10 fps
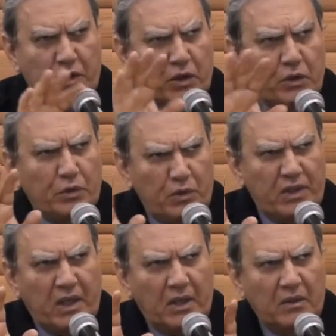this is
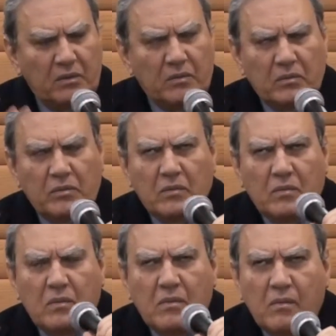what you're going to
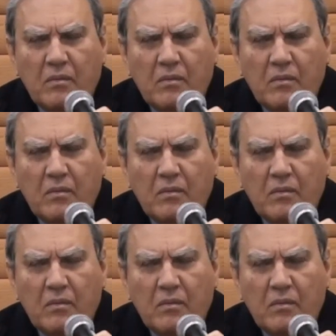see.